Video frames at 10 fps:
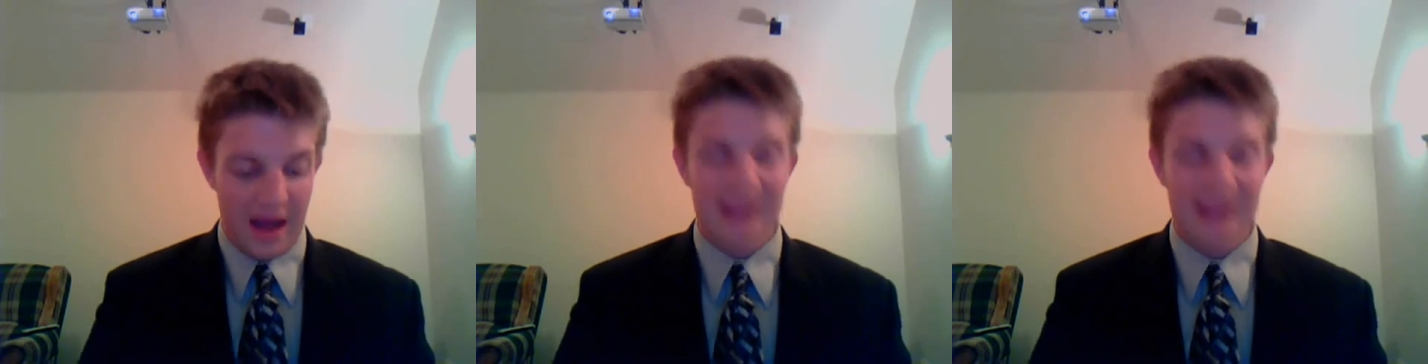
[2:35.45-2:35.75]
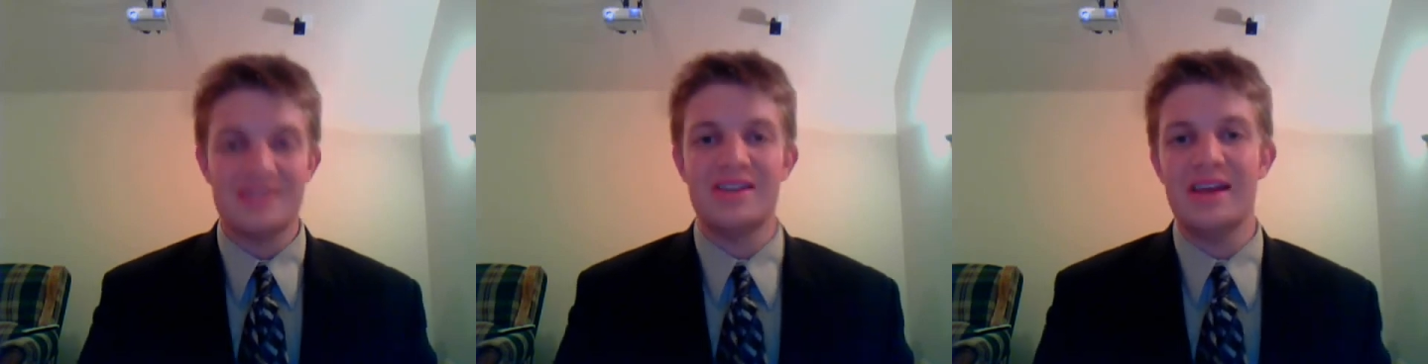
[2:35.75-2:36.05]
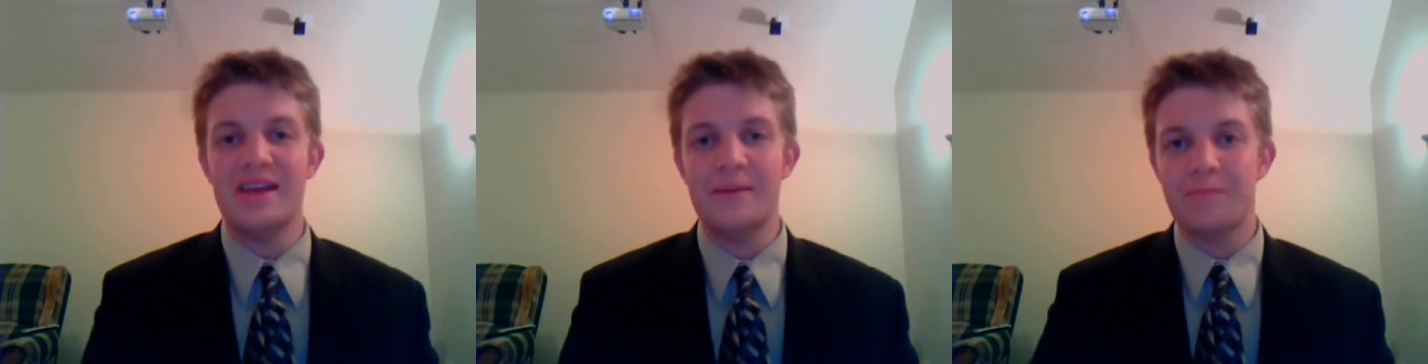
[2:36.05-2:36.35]

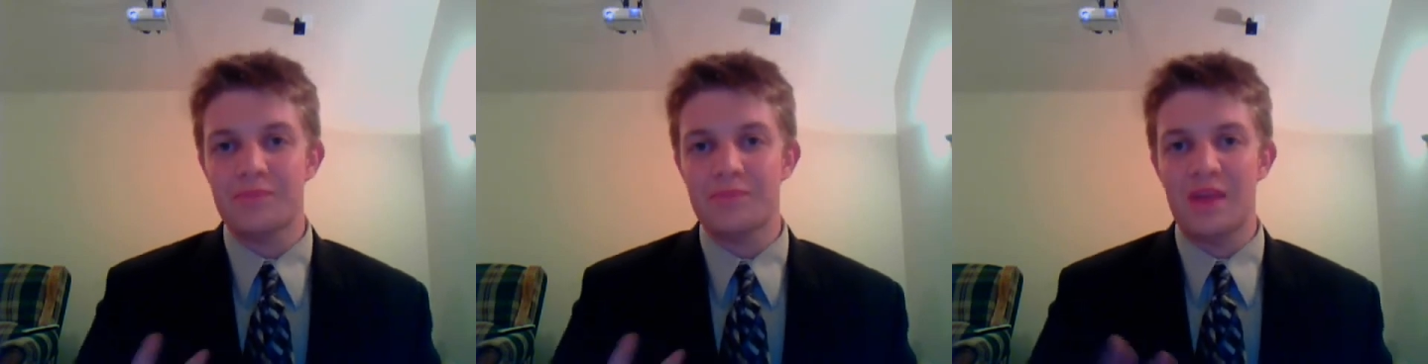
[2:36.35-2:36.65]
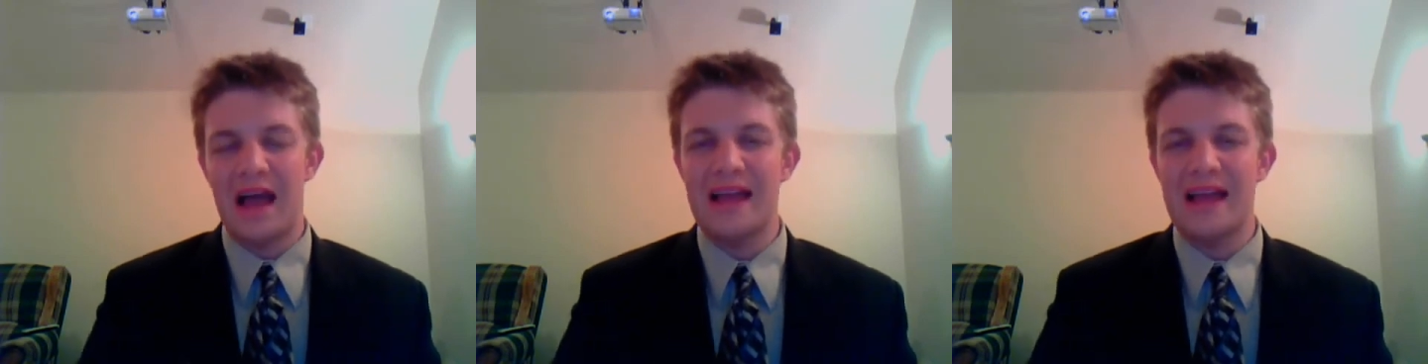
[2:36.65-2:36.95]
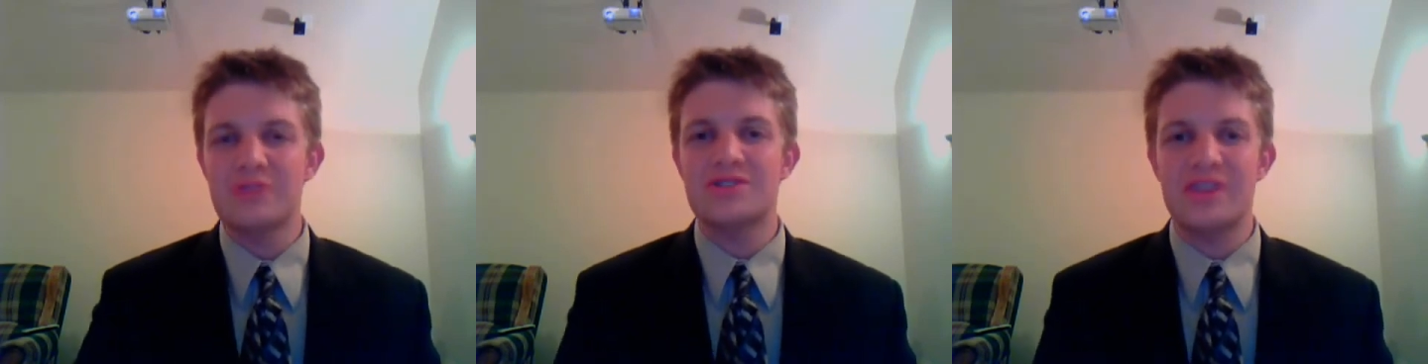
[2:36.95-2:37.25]
I
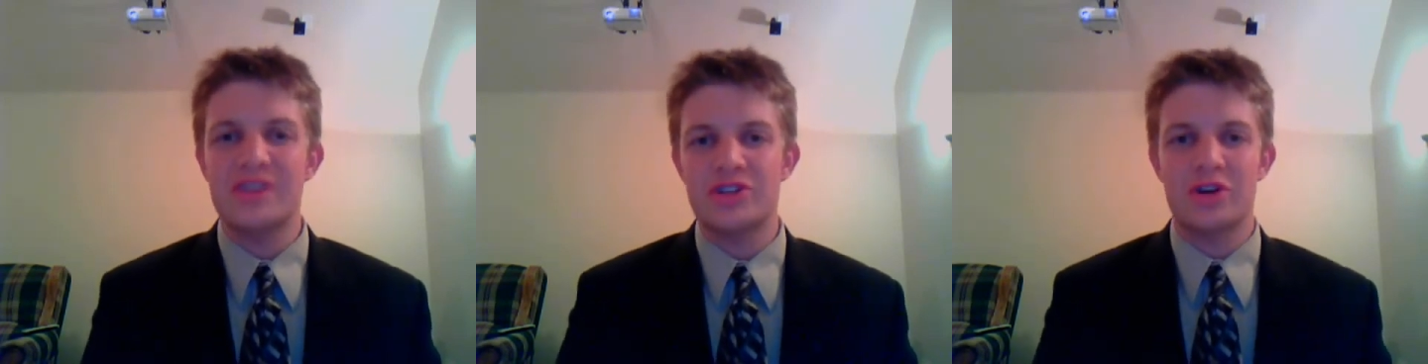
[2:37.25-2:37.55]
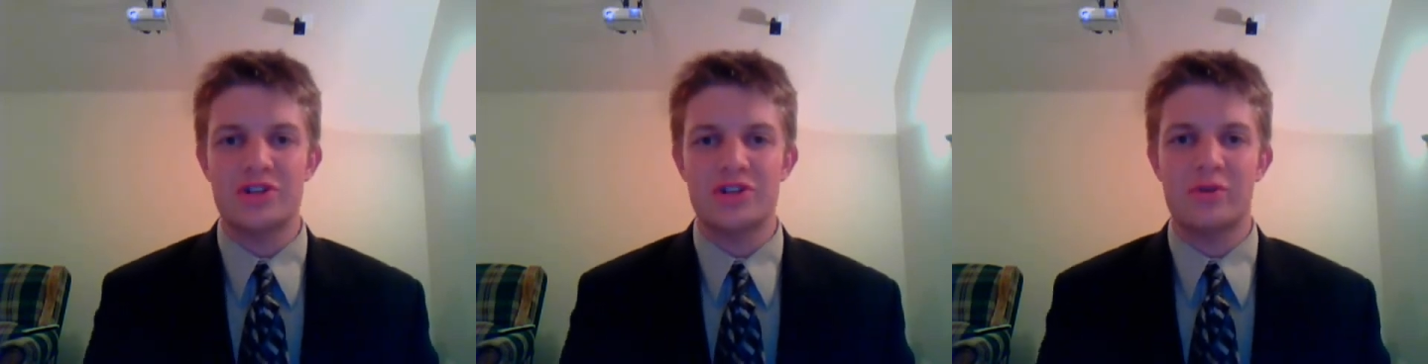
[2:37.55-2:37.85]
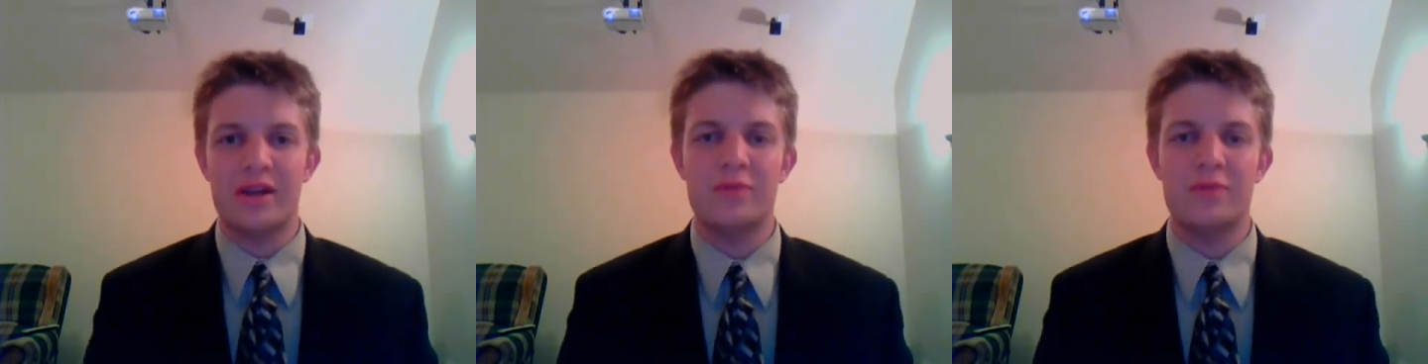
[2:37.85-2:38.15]
don't see Georgia
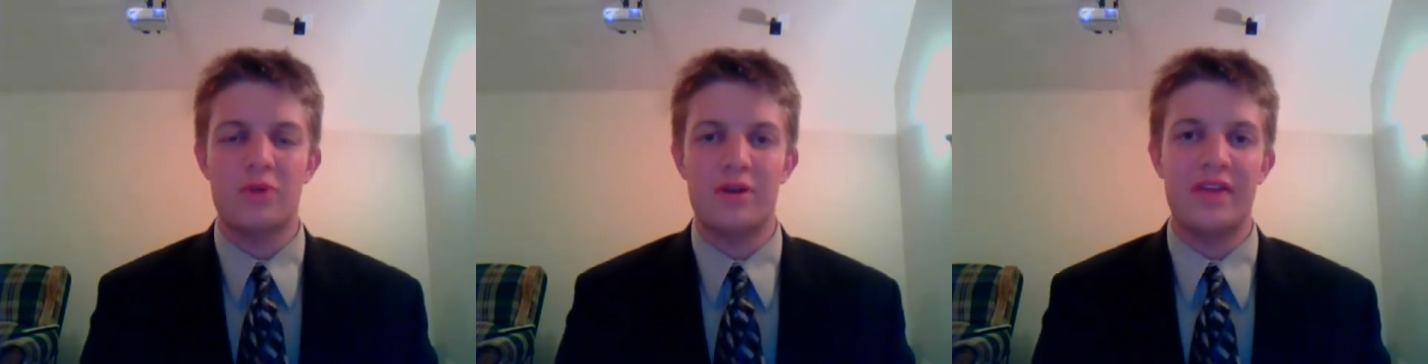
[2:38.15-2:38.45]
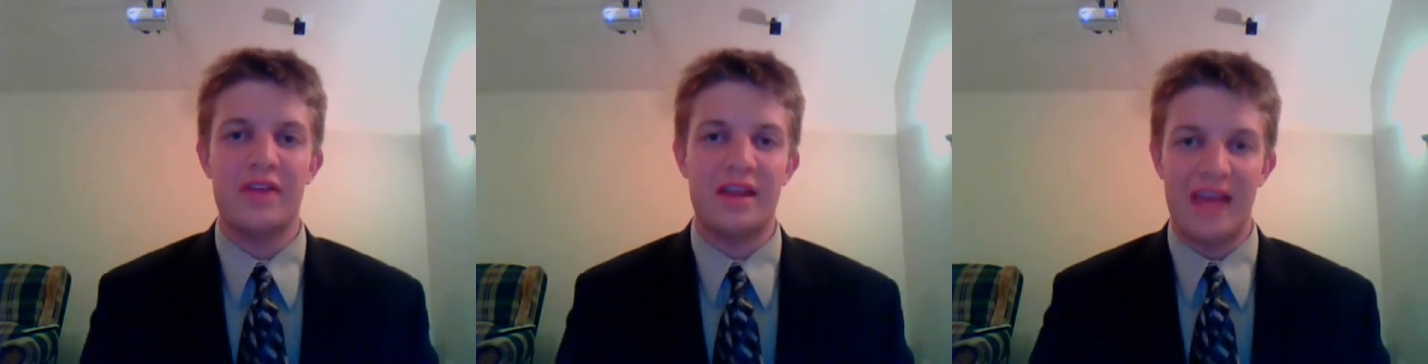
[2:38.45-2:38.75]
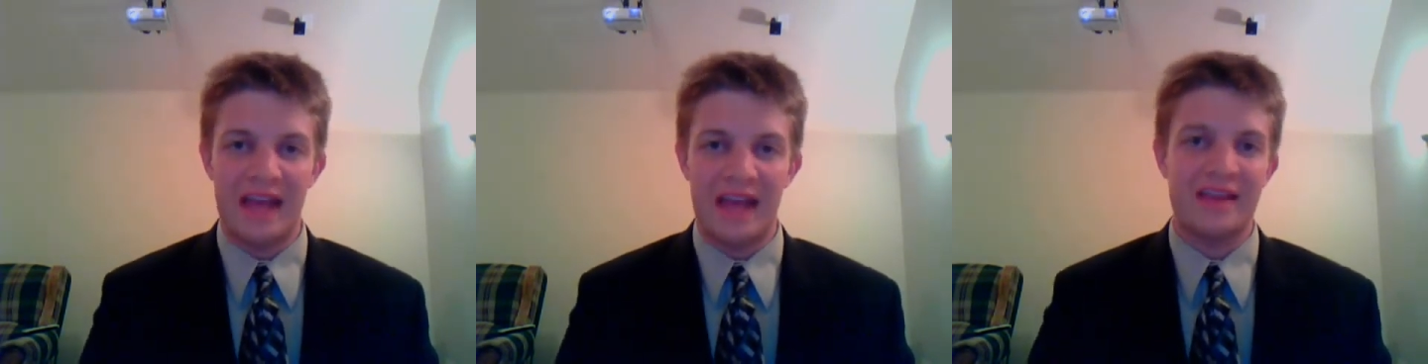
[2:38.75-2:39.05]
winning more than
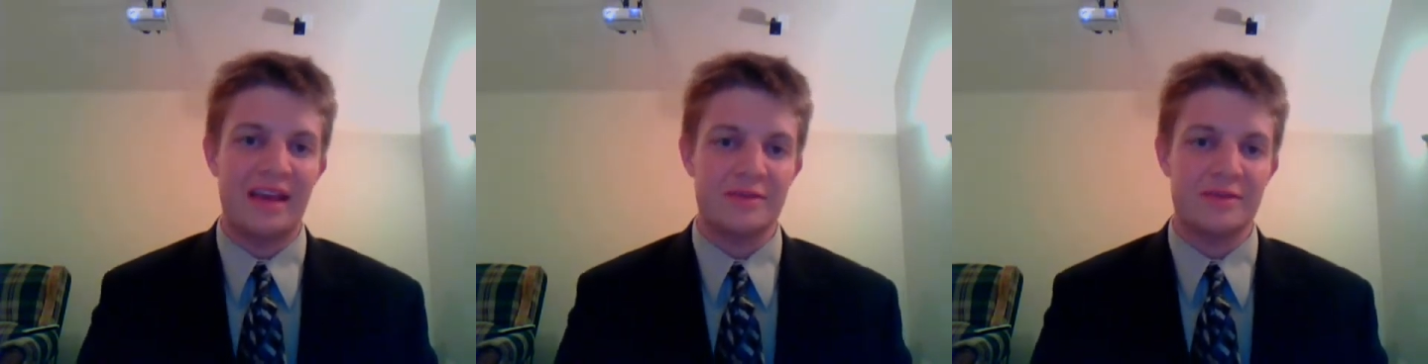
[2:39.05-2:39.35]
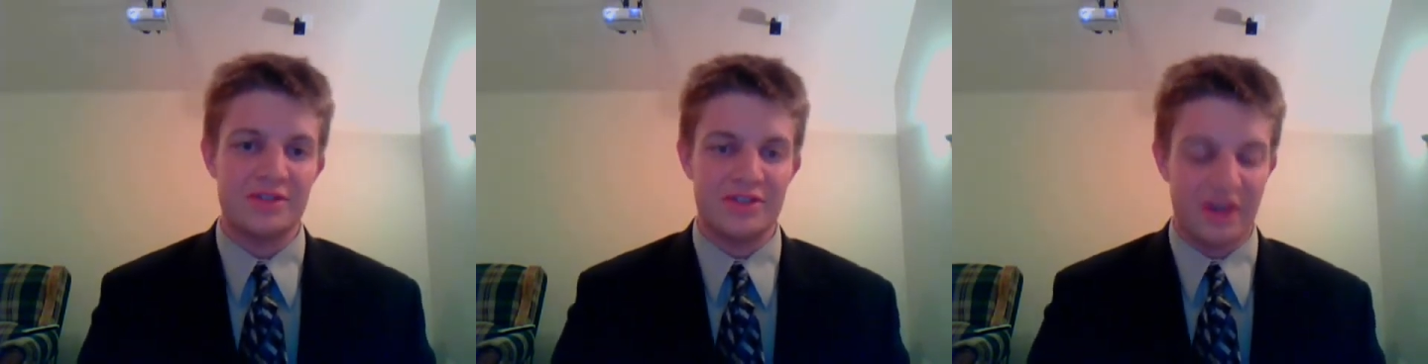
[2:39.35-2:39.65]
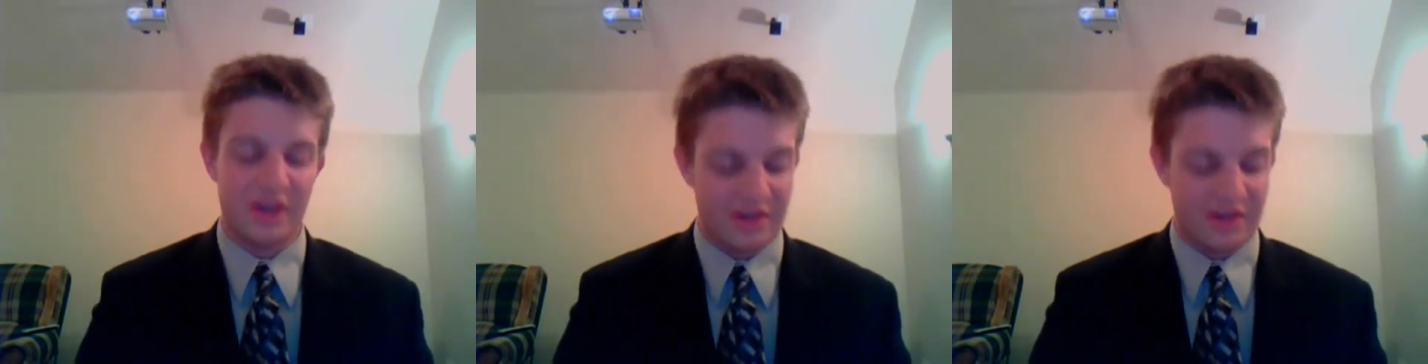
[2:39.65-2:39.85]
8 games this year.